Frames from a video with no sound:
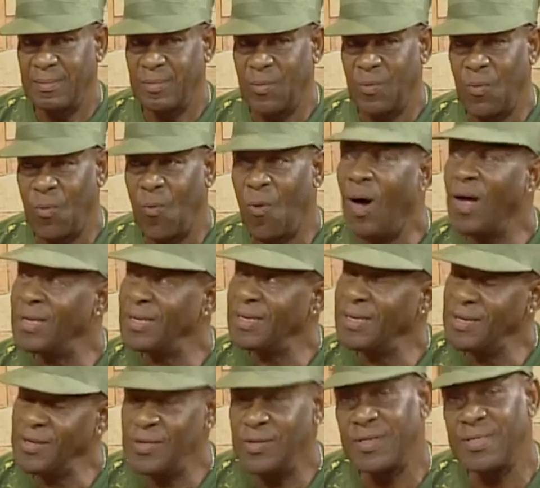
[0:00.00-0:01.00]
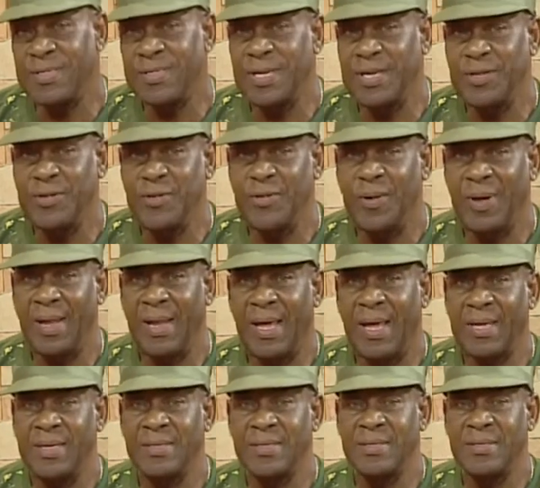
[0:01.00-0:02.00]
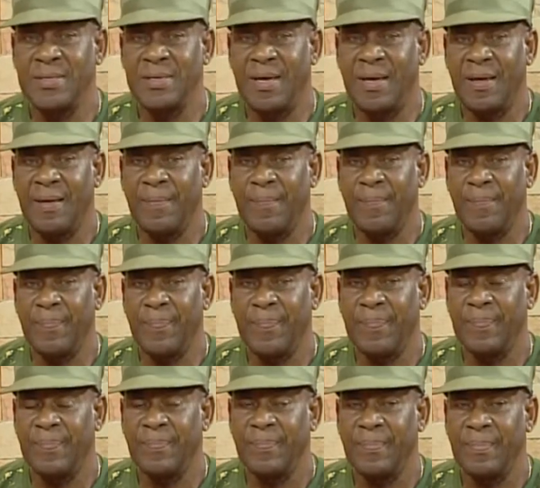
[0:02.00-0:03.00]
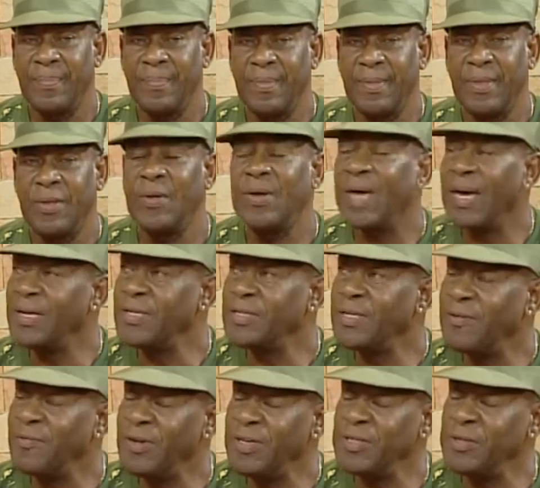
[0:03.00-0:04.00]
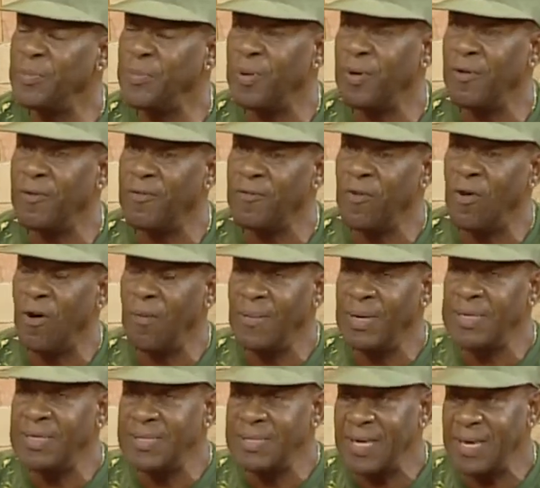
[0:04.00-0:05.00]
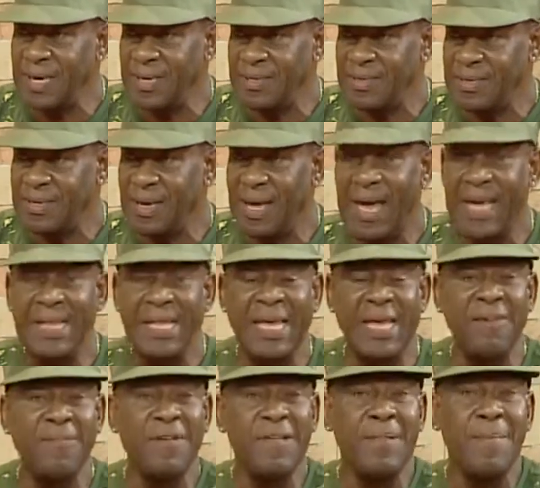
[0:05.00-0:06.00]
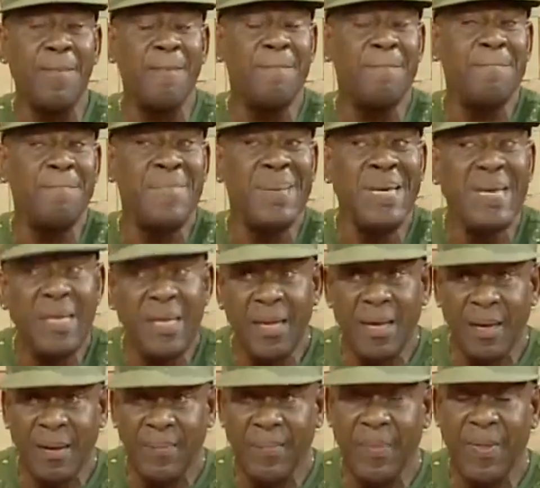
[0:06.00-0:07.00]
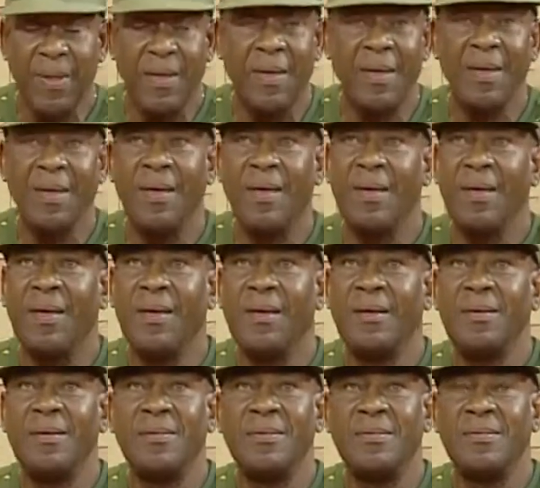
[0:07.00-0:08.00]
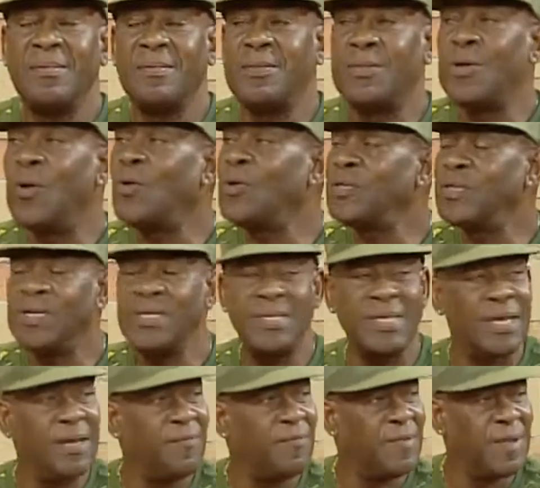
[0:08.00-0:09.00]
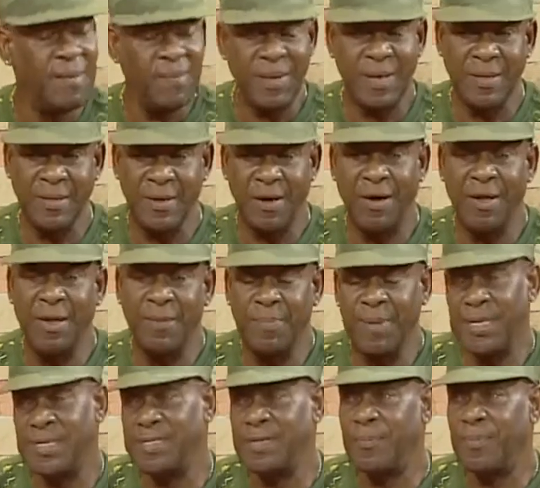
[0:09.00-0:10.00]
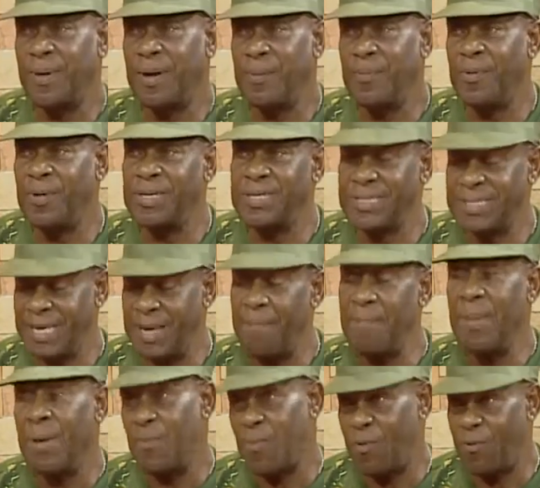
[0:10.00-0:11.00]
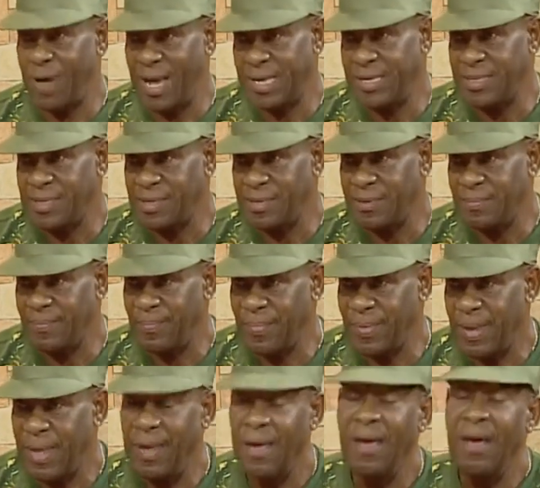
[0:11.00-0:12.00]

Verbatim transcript: what teachers need to realize is that to get children to perform a skit and give it meaning. Yeah. Don't just give them it on a piece of paper and say memorize it. Yeah.